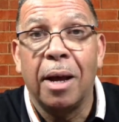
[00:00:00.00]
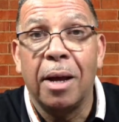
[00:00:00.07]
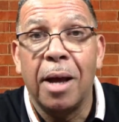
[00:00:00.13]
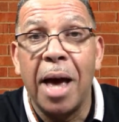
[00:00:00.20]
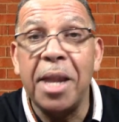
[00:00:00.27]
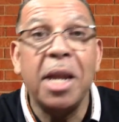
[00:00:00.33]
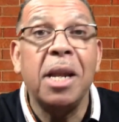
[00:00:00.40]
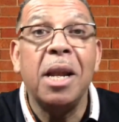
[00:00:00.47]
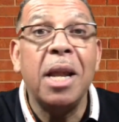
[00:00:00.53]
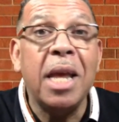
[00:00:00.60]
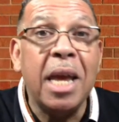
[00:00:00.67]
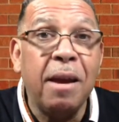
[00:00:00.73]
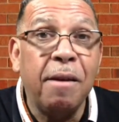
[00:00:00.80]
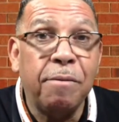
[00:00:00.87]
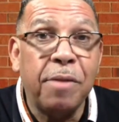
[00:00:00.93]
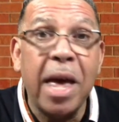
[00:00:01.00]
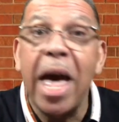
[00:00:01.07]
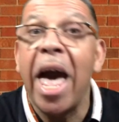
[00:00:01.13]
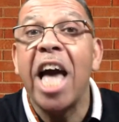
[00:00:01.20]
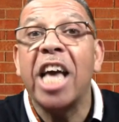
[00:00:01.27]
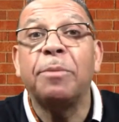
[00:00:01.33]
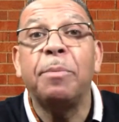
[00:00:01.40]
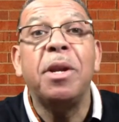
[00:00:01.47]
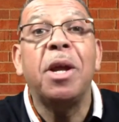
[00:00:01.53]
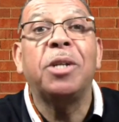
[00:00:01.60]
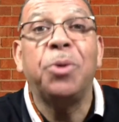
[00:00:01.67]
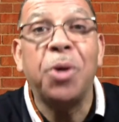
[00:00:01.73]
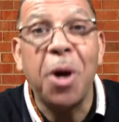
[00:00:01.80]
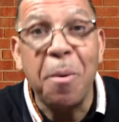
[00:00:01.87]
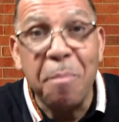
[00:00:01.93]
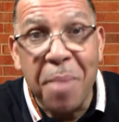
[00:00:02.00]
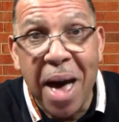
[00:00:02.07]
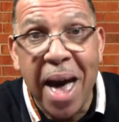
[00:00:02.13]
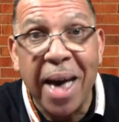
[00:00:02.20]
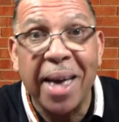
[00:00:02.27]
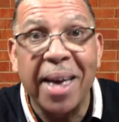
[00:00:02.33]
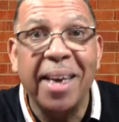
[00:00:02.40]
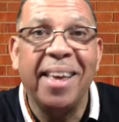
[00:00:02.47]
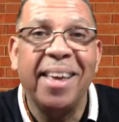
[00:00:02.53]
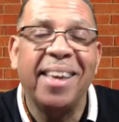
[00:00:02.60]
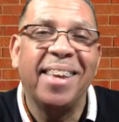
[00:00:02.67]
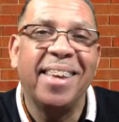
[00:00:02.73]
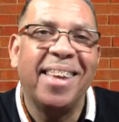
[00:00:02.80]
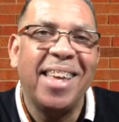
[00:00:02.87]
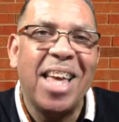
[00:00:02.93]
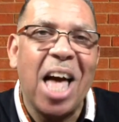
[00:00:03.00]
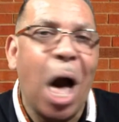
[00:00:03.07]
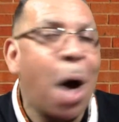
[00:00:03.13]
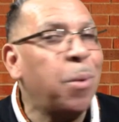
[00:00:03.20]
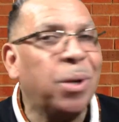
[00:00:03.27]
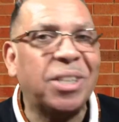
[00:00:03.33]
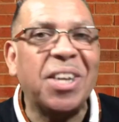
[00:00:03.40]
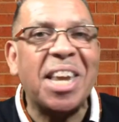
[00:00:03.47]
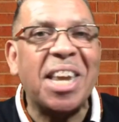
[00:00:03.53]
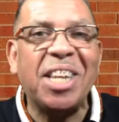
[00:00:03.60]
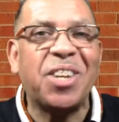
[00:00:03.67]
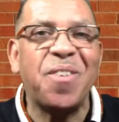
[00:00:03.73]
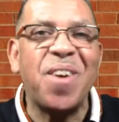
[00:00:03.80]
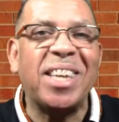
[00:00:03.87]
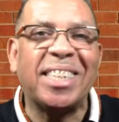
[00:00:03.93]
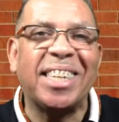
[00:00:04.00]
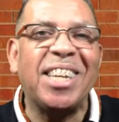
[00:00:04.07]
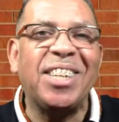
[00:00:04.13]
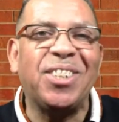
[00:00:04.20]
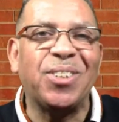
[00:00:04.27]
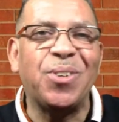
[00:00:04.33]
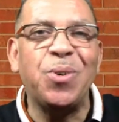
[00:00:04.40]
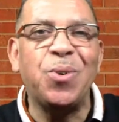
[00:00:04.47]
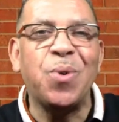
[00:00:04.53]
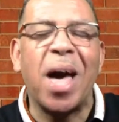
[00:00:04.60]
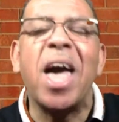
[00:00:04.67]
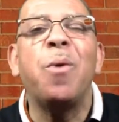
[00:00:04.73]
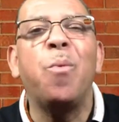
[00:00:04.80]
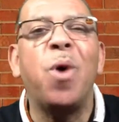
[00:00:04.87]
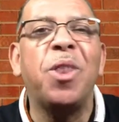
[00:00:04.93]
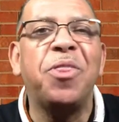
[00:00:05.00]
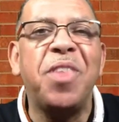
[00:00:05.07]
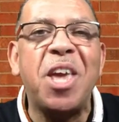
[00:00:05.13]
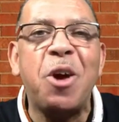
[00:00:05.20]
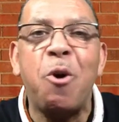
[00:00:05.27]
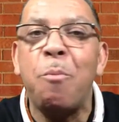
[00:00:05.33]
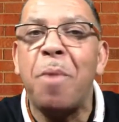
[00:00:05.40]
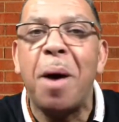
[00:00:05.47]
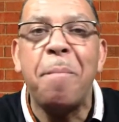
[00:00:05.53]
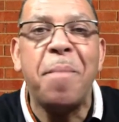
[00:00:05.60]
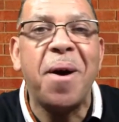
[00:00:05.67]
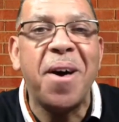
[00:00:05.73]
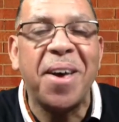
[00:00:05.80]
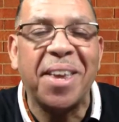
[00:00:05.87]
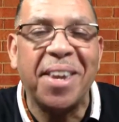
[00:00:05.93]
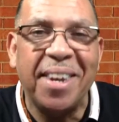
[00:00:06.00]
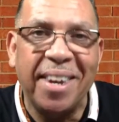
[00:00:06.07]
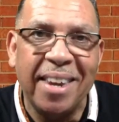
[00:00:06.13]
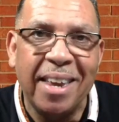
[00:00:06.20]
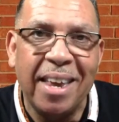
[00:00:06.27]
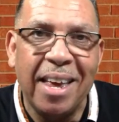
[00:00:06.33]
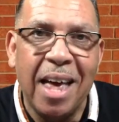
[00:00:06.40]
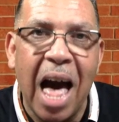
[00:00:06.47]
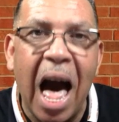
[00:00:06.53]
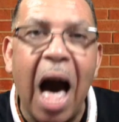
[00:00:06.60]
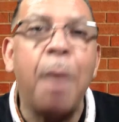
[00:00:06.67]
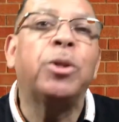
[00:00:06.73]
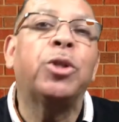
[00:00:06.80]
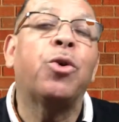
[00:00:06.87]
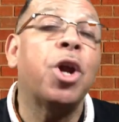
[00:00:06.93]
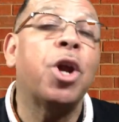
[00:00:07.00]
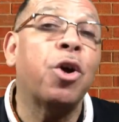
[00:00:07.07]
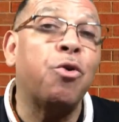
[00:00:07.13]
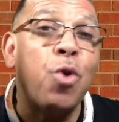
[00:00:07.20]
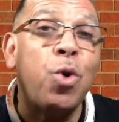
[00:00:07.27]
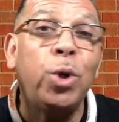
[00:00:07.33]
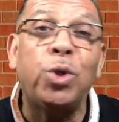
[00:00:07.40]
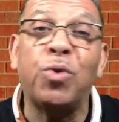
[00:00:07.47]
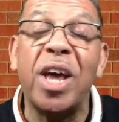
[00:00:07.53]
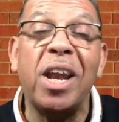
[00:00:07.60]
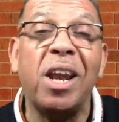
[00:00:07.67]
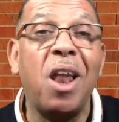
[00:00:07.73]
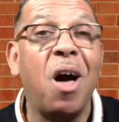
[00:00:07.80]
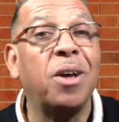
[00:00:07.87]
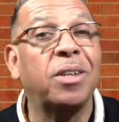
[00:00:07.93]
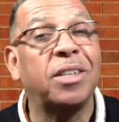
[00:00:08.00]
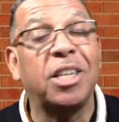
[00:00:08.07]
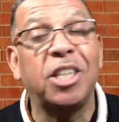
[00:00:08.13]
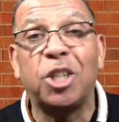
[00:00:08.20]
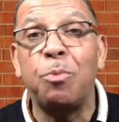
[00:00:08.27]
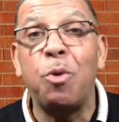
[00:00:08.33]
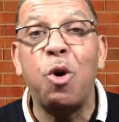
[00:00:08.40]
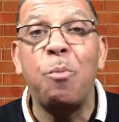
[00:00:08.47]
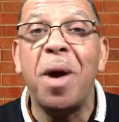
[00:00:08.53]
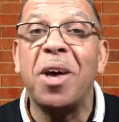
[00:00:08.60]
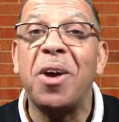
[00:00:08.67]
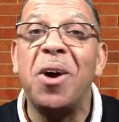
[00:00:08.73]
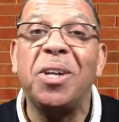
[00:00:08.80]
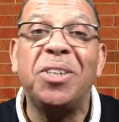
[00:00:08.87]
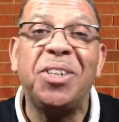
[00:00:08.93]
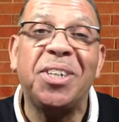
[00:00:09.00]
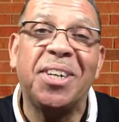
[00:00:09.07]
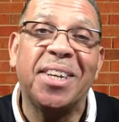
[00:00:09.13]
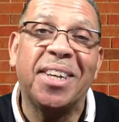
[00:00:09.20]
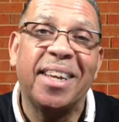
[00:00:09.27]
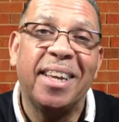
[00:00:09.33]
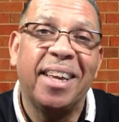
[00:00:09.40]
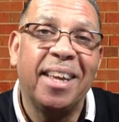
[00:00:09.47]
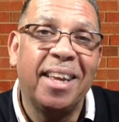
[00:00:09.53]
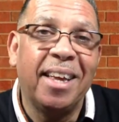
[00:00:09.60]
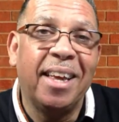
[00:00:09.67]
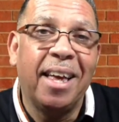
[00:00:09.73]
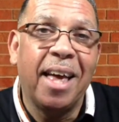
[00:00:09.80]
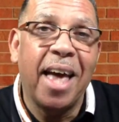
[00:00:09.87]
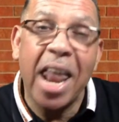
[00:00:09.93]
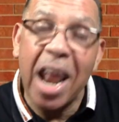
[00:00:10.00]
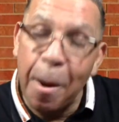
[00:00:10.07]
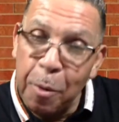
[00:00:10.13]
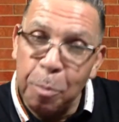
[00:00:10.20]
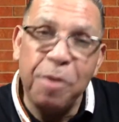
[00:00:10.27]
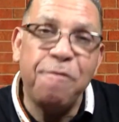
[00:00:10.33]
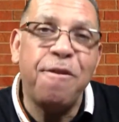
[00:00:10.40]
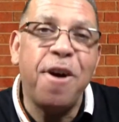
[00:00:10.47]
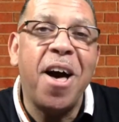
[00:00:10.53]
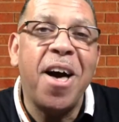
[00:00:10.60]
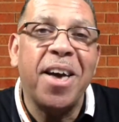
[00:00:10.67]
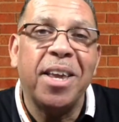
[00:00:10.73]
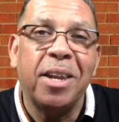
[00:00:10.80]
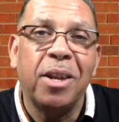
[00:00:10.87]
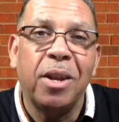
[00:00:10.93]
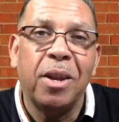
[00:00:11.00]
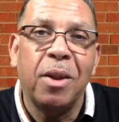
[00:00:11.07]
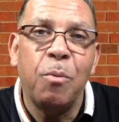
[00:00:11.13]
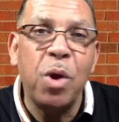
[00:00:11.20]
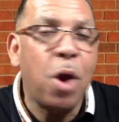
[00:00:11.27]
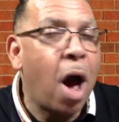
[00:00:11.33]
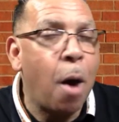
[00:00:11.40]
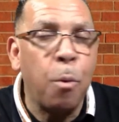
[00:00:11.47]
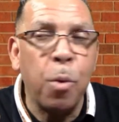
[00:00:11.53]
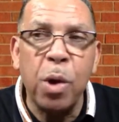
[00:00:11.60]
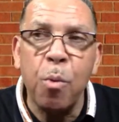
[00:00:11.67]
I didn't leave. They asked me not to come back. I was not interested in school. I had one thing on my mind I was going to grow dreadlocks and smoke my ganja, and I would be fine. We, we